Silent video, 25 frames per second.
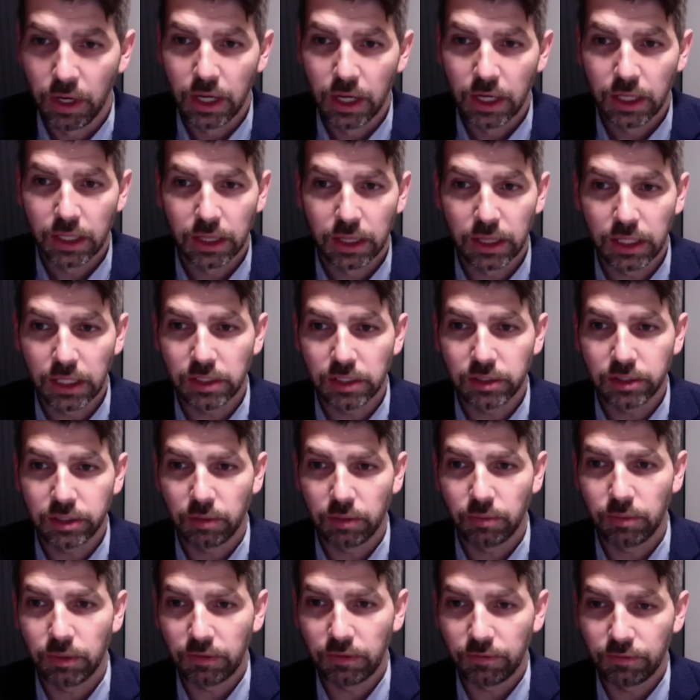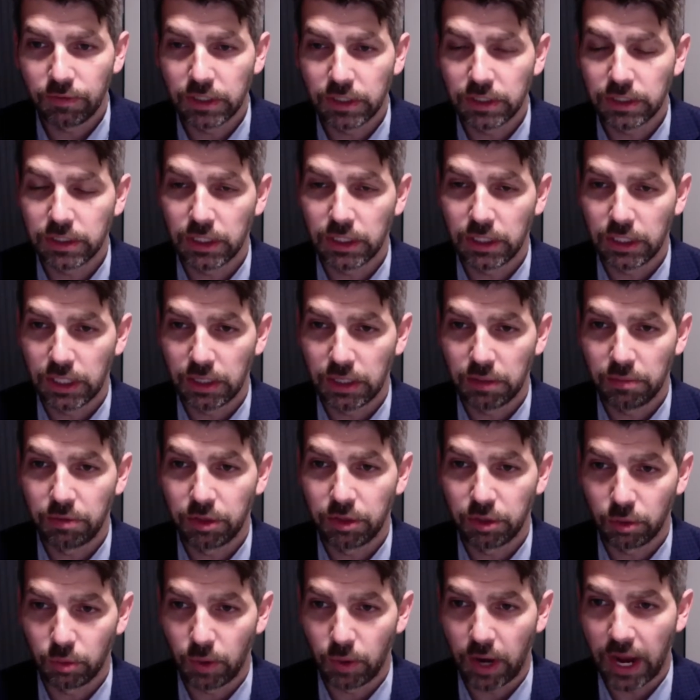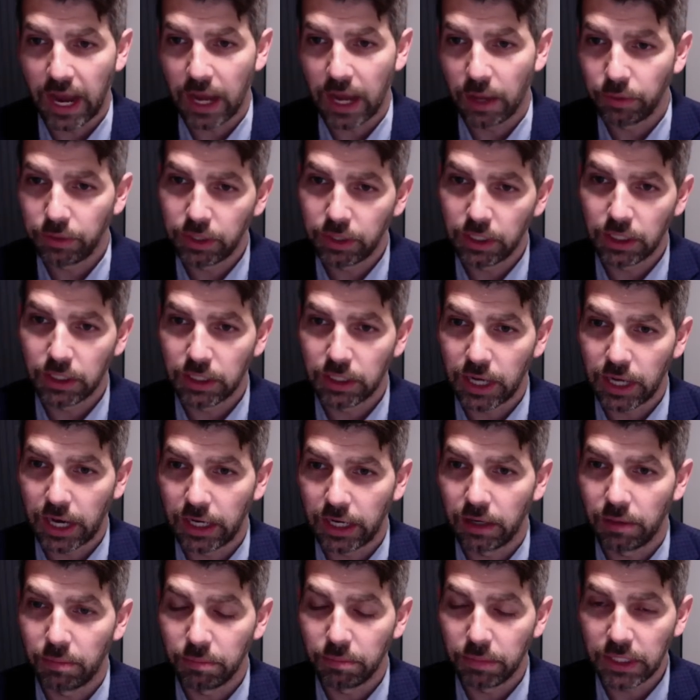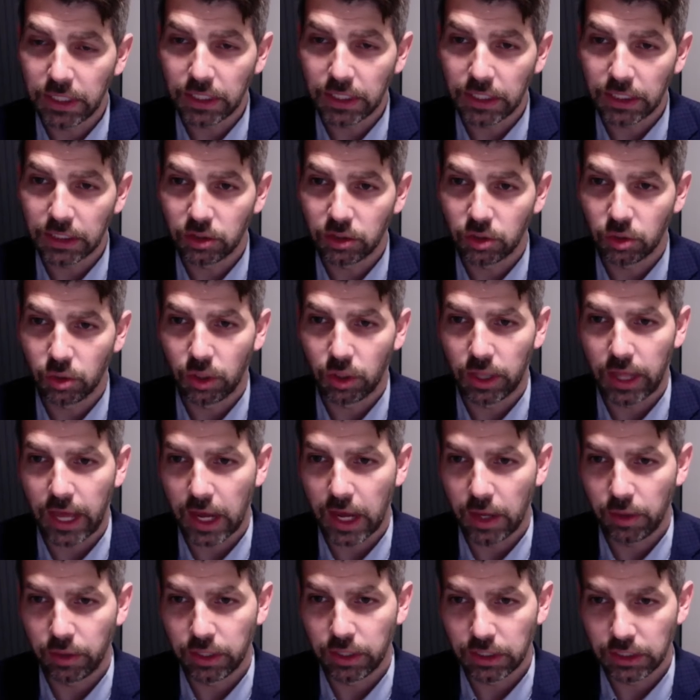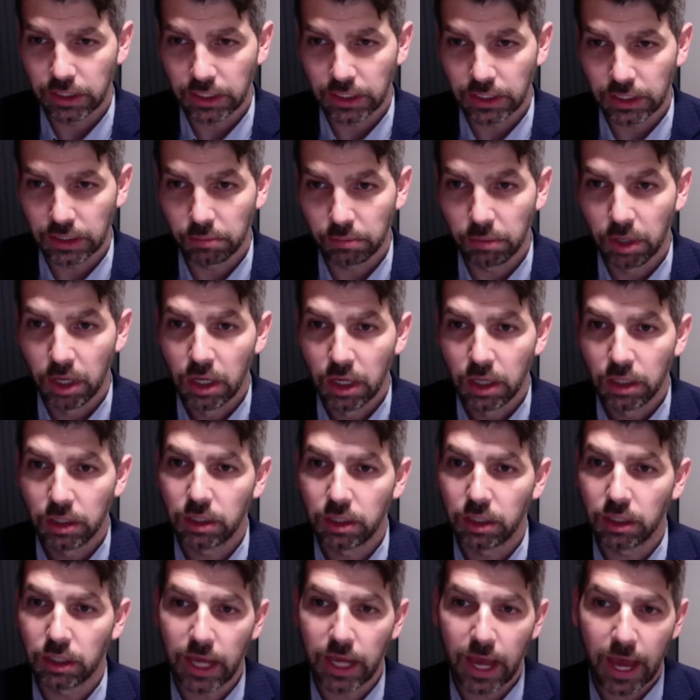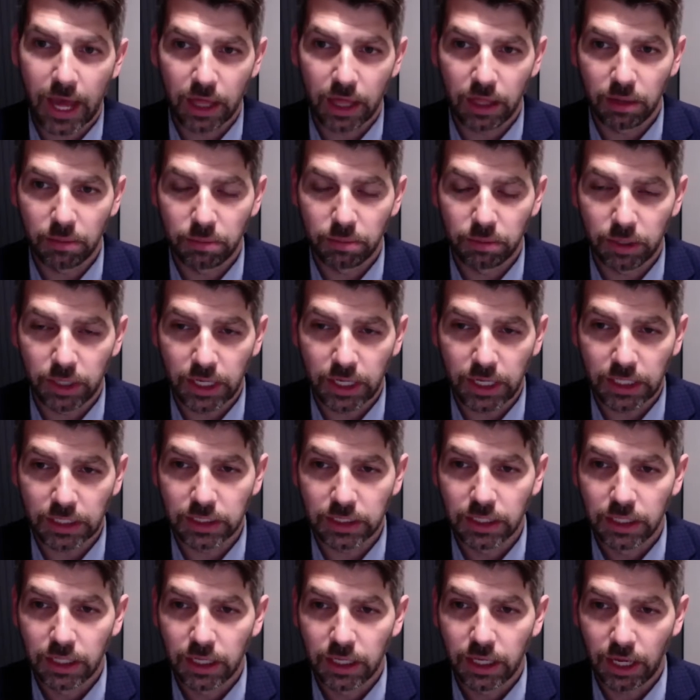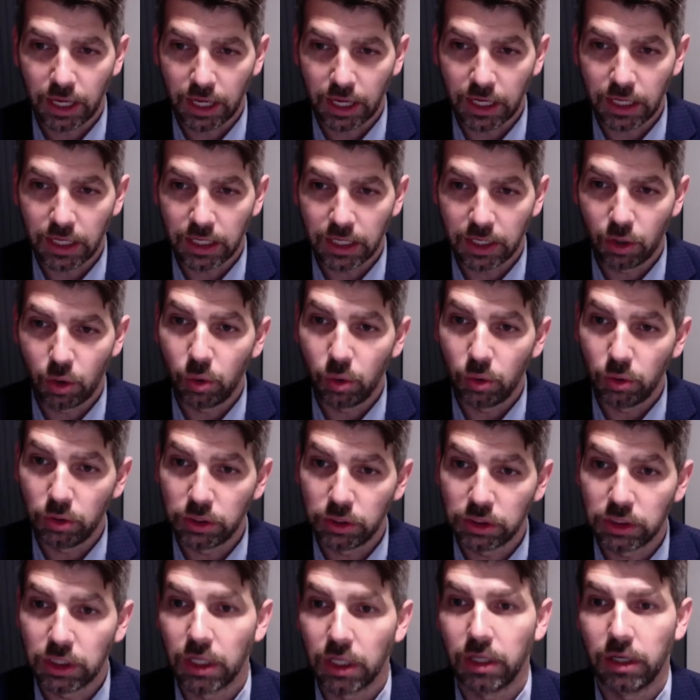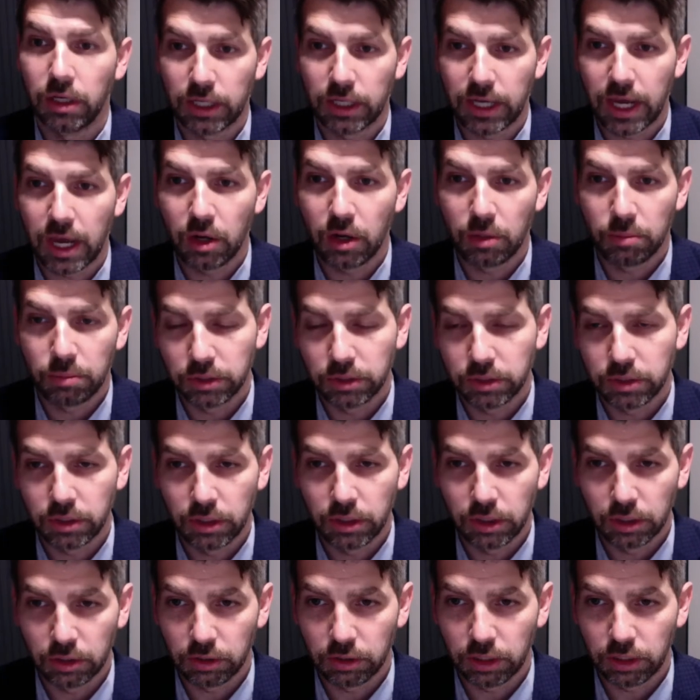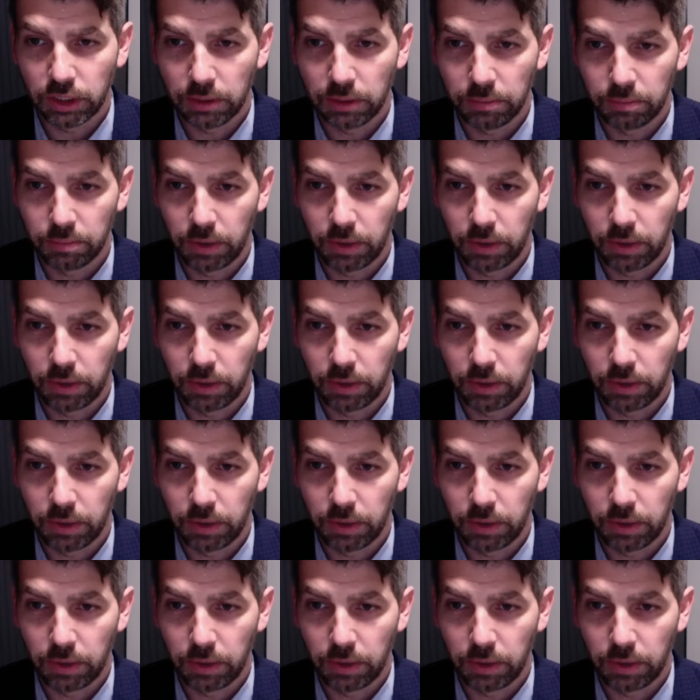These are revisited throughout the entire meeting to allow the team to calibrate and hold each other accountable to the agreed upon